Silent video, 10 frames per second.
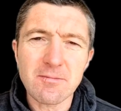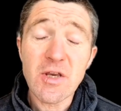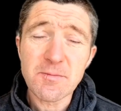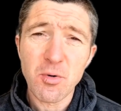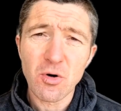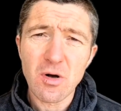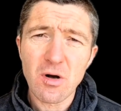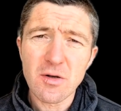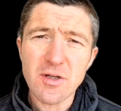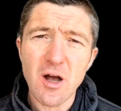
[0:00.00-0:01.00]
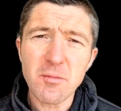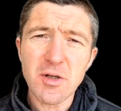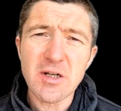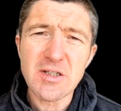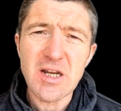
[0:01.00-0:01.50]
In this podcast,
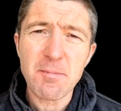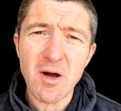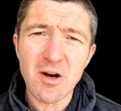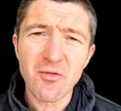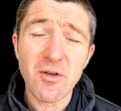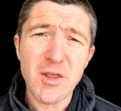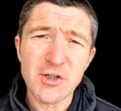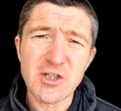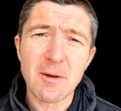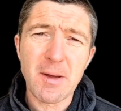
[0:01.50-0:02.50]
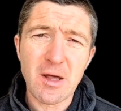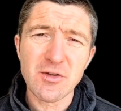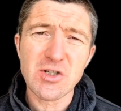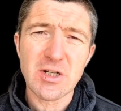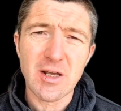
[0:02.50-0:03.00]
I'm going to debunk myths about